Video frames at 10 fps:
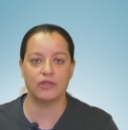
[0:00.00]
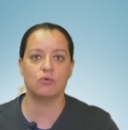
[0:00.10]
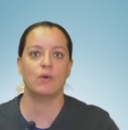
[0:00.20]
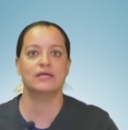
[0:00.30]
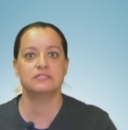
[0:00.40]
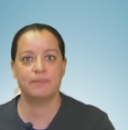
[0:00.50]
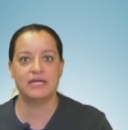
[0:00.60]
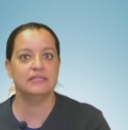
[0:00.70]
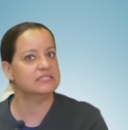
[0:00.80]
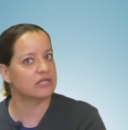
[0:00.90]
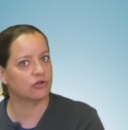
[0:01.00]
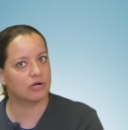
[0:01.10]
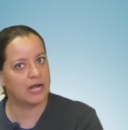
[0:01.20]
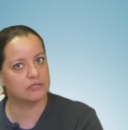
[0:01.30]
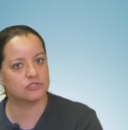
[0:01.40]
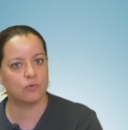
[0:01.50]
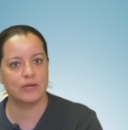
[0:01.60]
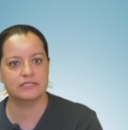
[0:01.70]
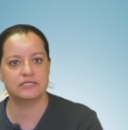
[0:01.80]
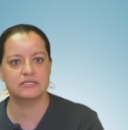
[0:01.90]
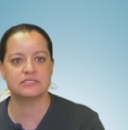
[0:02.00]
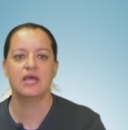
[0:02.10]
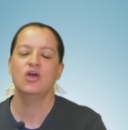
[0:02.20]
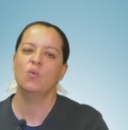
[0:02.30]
otherwise pay these other consequences?